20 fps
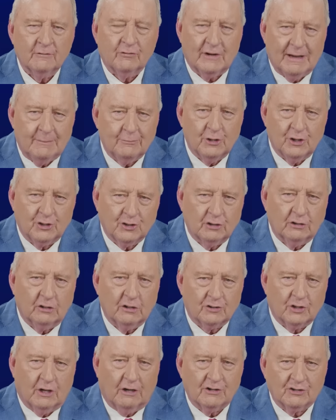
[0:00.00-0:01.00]
for Aboriginal
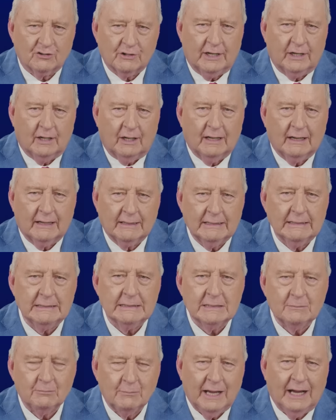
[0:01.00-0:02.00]
and Torres Strait
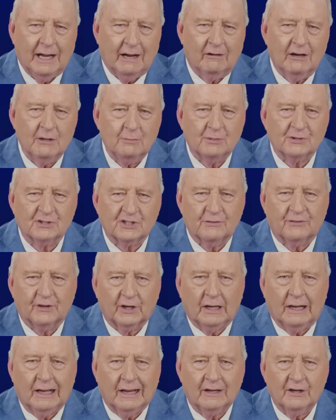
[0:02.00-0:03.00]
Islander, Maori,
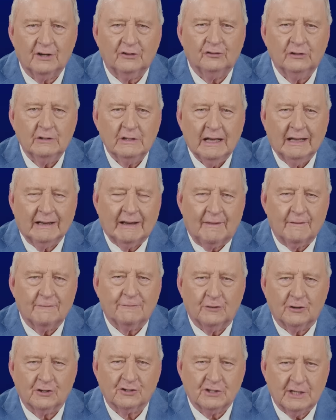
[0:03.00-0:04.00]
Pacific Islanders, and other
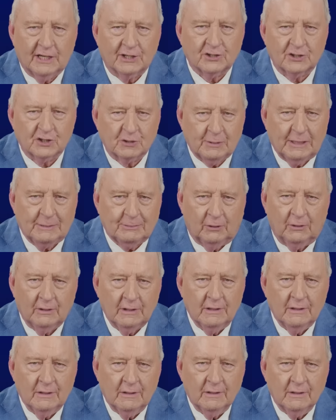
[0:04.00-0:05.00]
First Nations people.
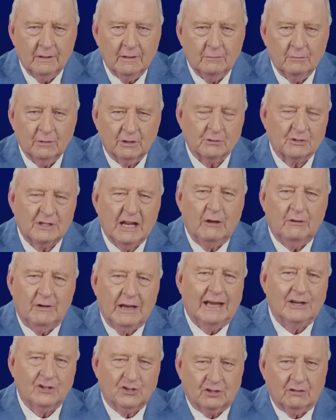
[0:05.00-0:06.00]
But there was no
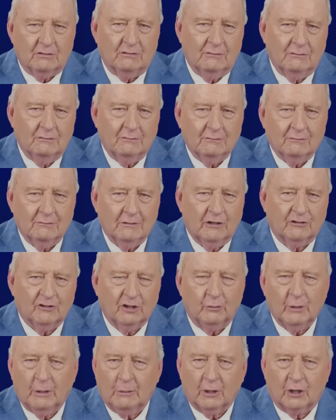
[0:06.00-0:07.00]
nation
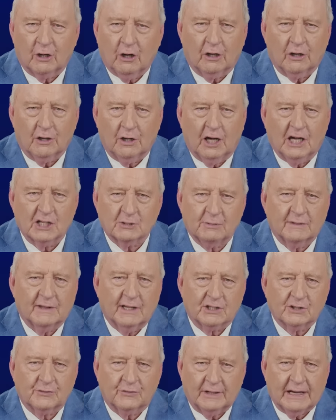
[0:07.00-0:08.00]
until we were colonised, but
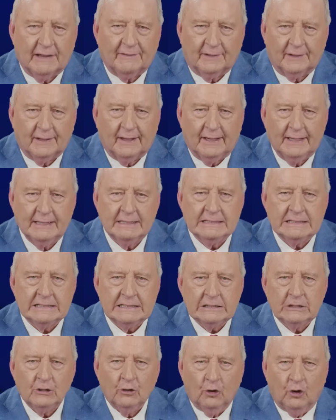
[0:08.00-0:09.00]
that's for another day.
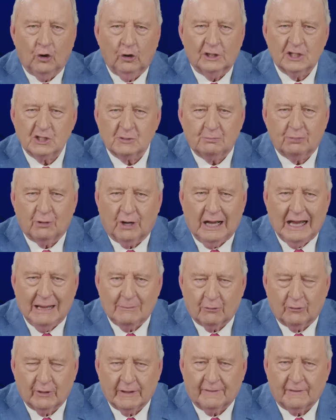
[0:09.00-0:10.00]
All this
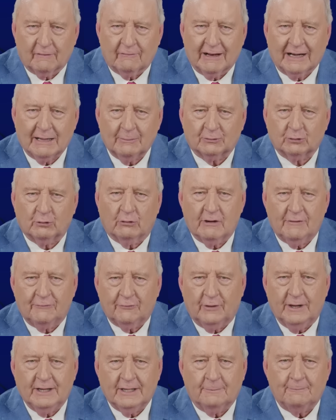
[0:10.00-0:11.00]
bribery in the run up to a
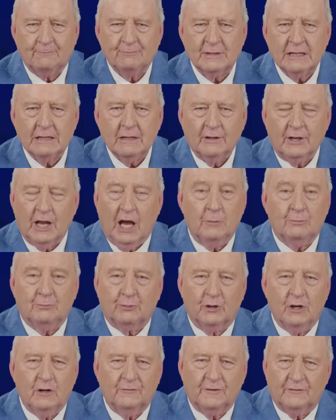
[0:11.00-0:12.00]
referendum. No
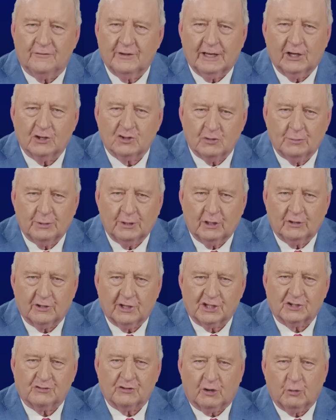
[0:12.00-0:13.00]
proof of
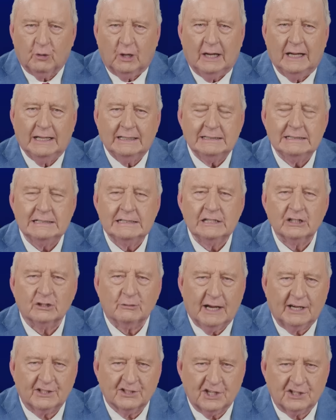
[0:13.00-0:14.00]
eligibility is required
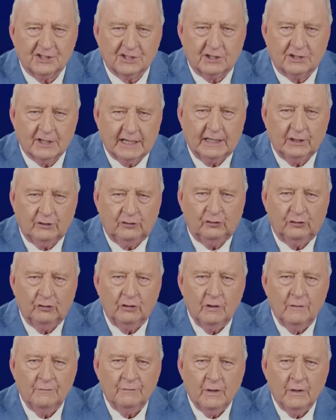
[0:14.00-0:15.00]
to access the tickets,